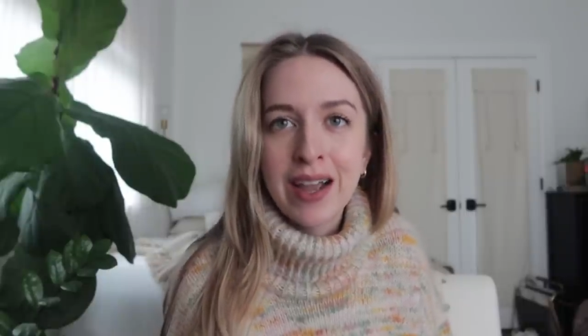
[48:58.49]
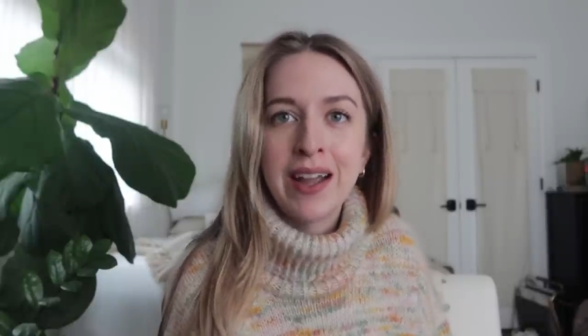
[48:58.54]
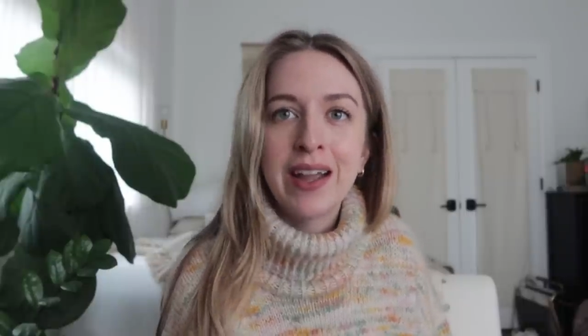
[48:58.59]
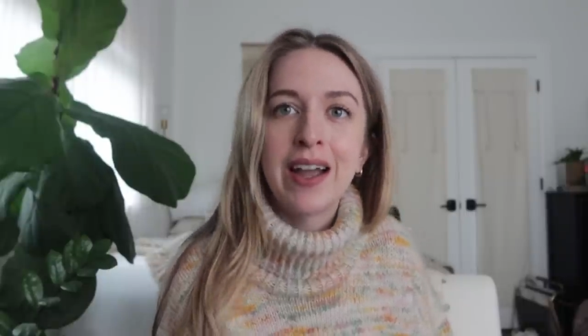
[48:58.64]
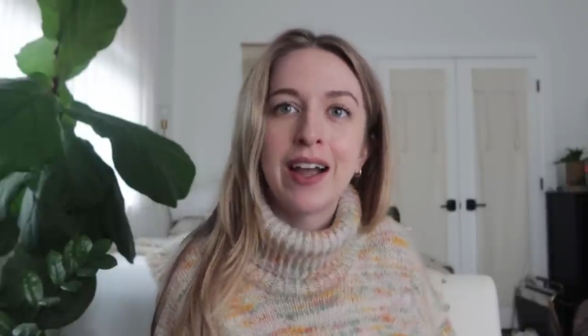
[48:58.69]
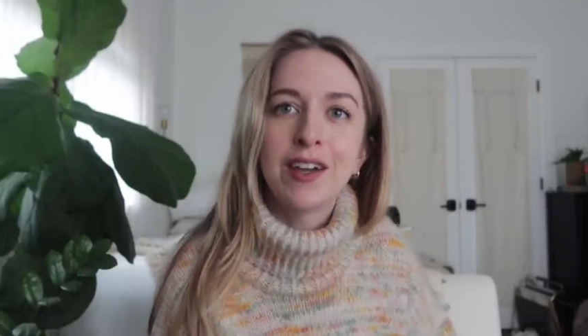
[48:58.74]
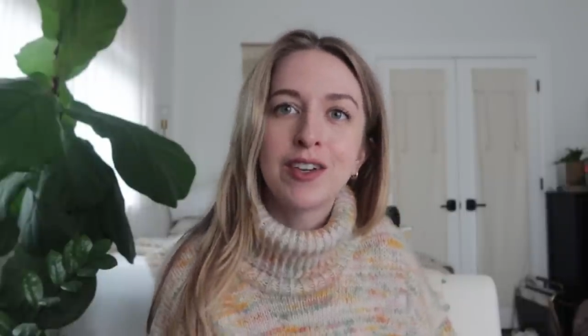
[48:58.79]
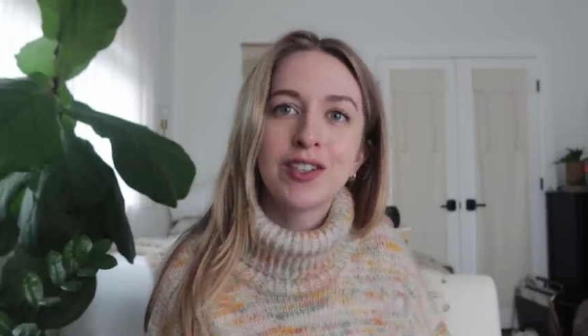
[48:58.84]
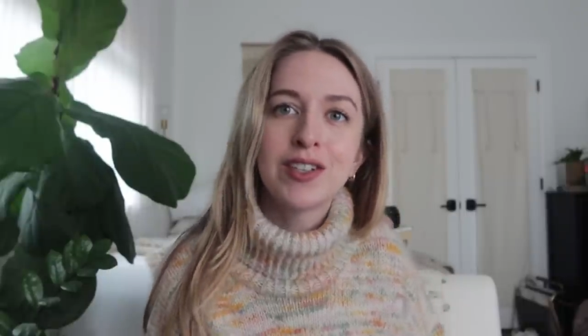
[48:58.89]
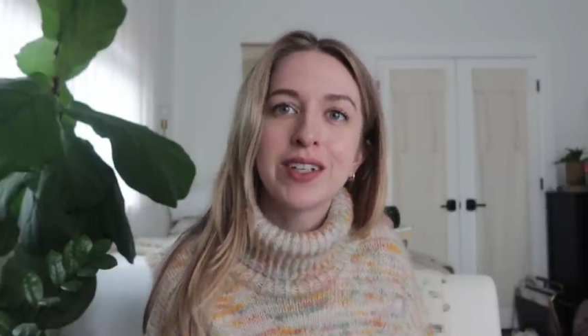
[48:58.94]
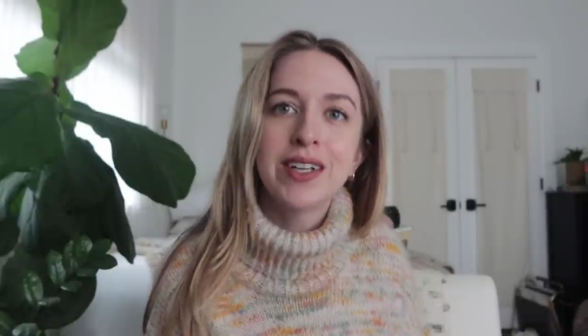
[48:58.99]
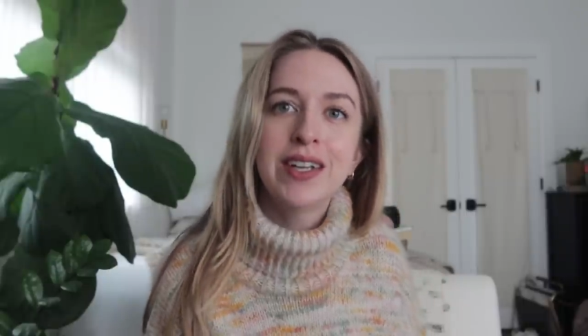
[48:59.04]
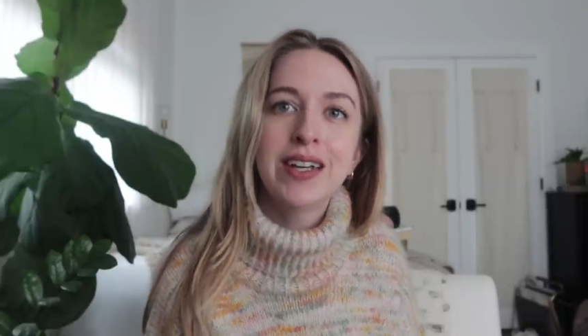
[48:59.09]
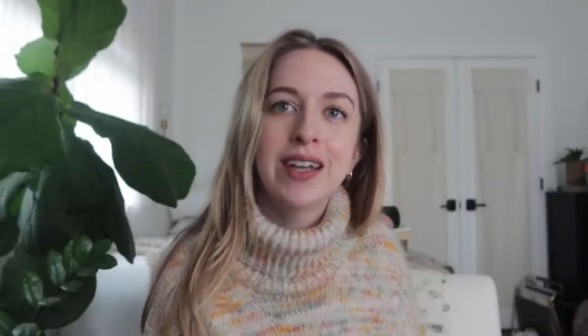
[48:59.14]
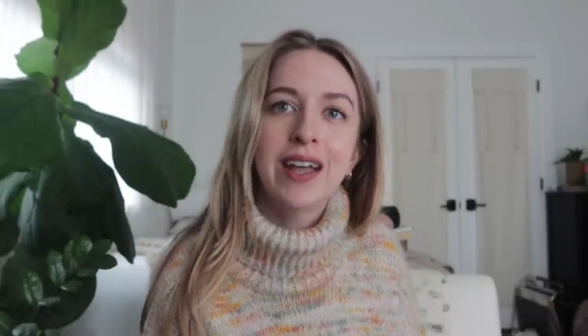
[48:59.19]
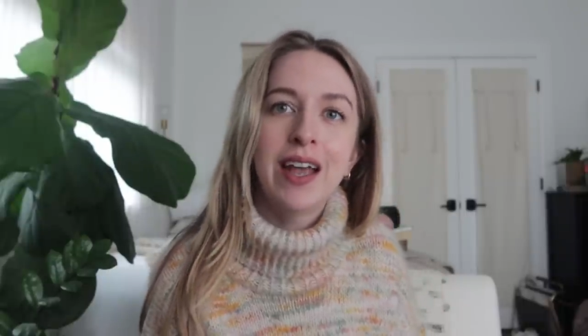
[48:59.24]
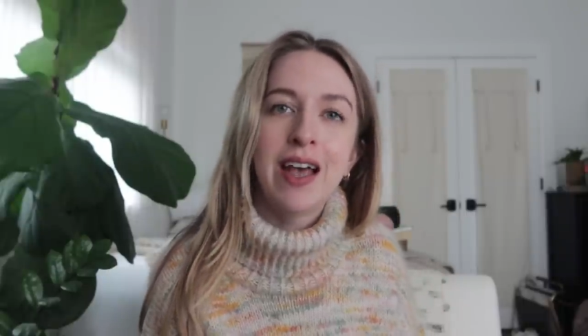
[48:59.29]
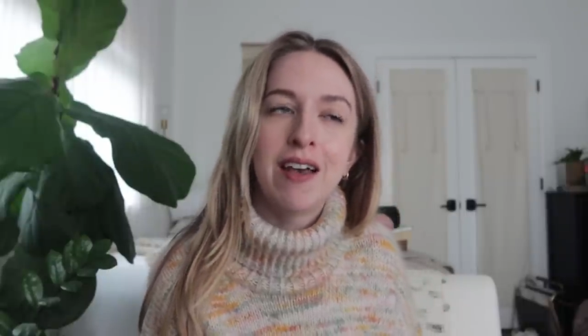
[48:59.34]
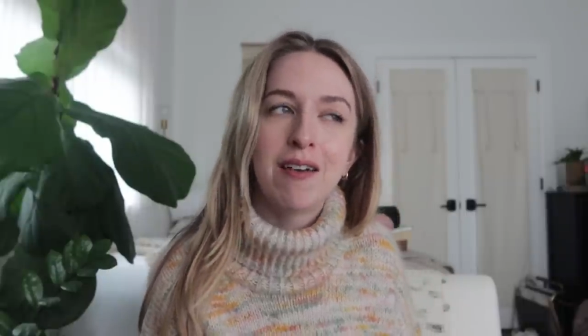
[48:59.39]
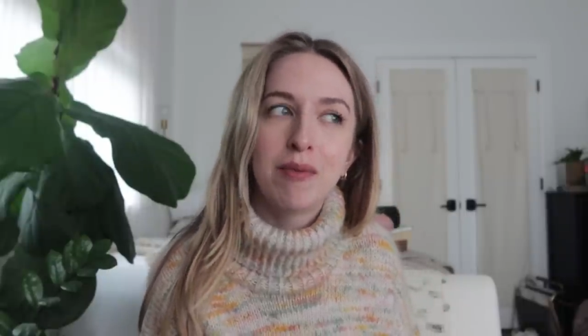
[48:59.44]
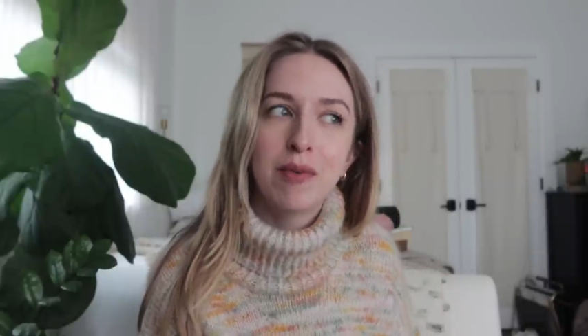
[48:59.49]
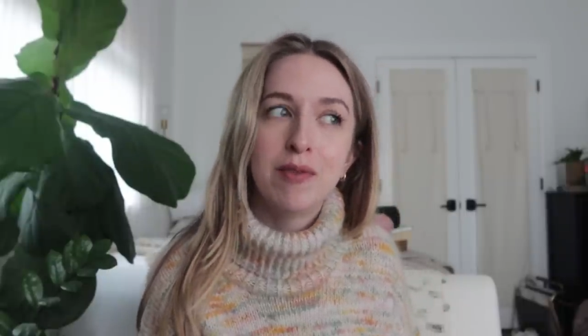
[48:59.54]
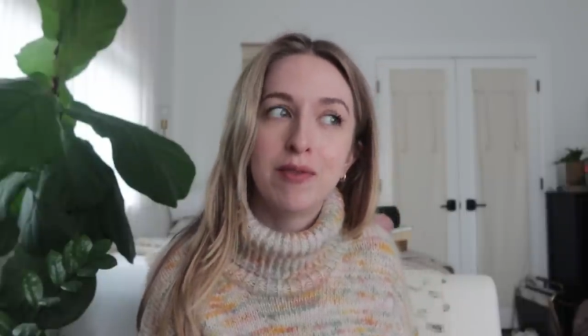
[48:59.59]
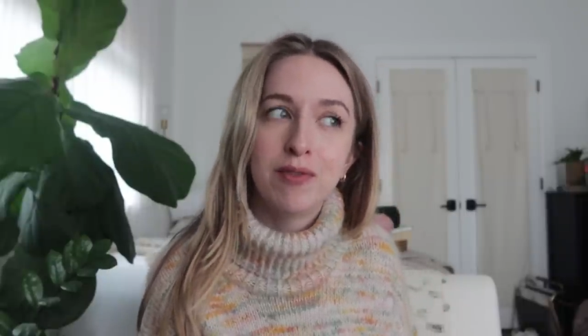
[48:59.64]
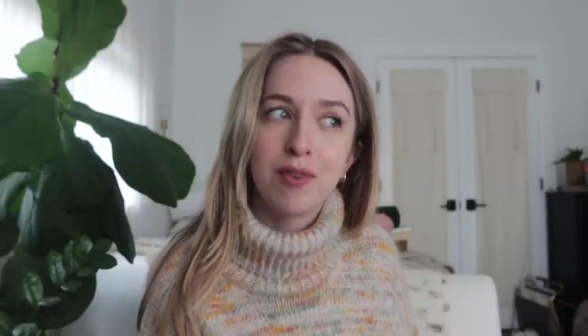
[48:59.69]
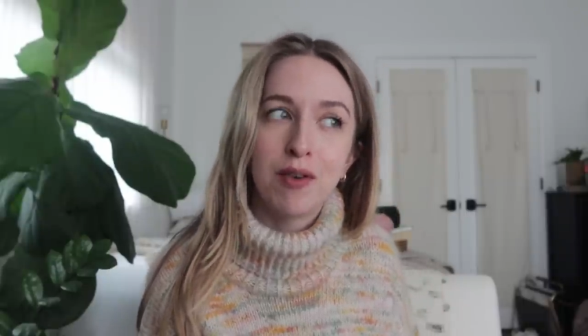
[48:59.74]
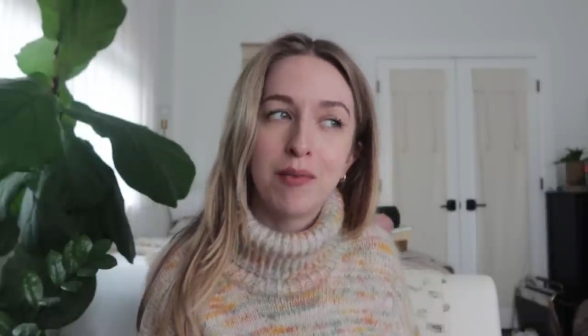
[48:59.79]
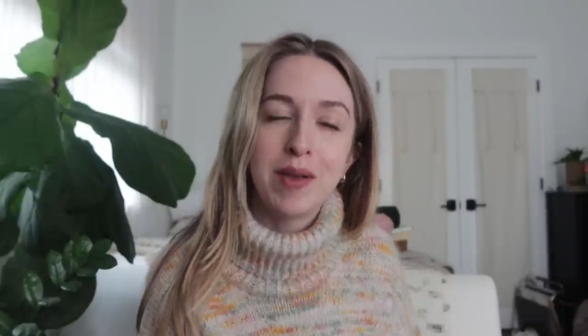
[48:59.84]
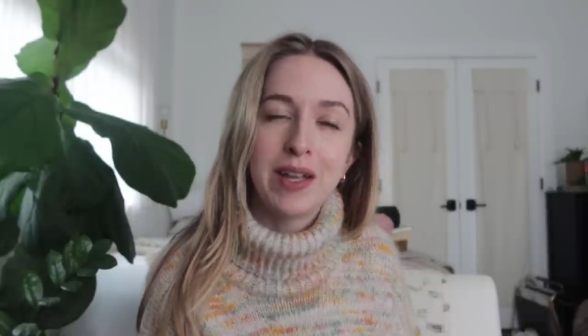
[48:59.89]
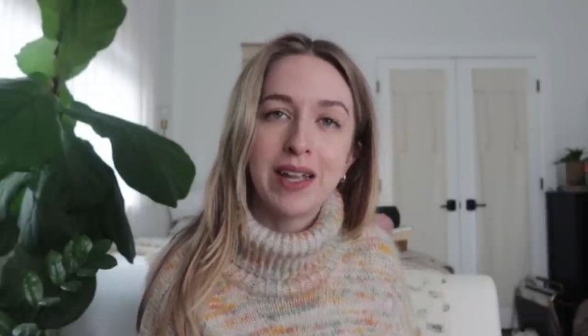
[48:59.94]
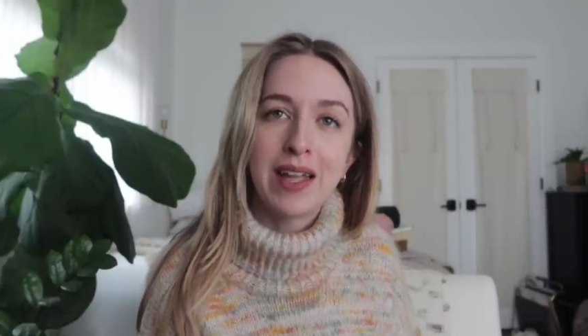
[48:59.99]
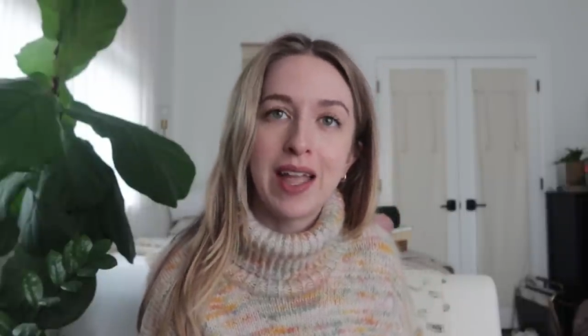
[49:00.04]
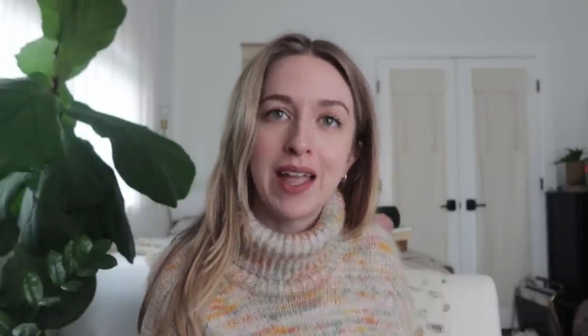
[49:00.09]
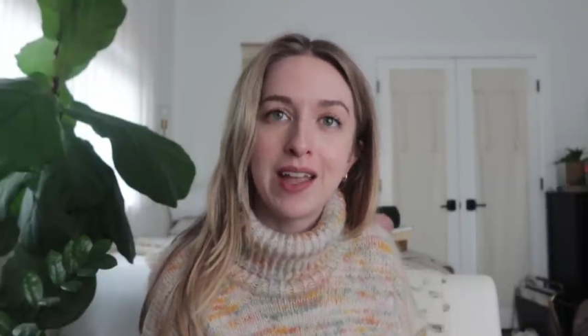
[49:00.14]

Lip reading: I actually have been filming